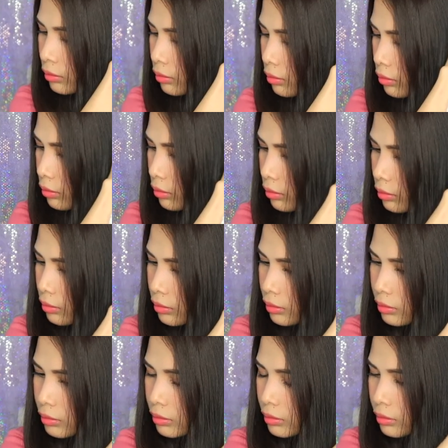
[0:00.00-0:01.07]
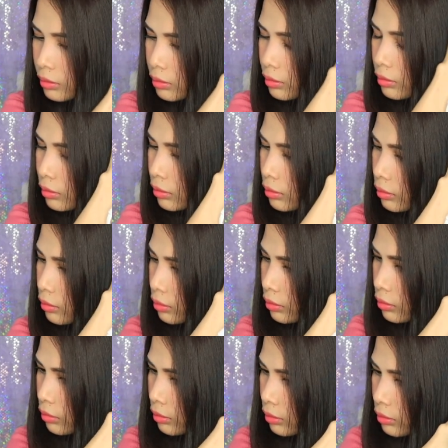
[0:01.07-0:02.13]

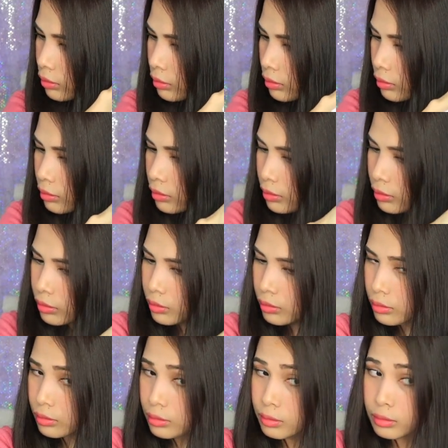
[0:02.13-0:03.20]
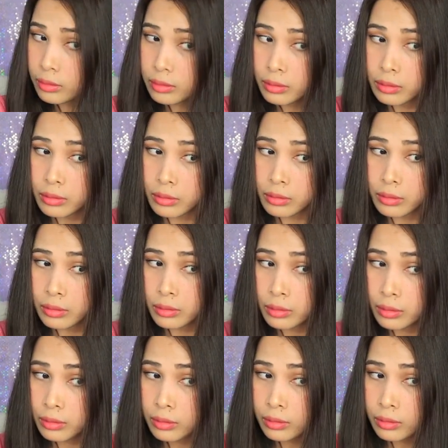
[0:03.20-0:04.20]
Nothing is said.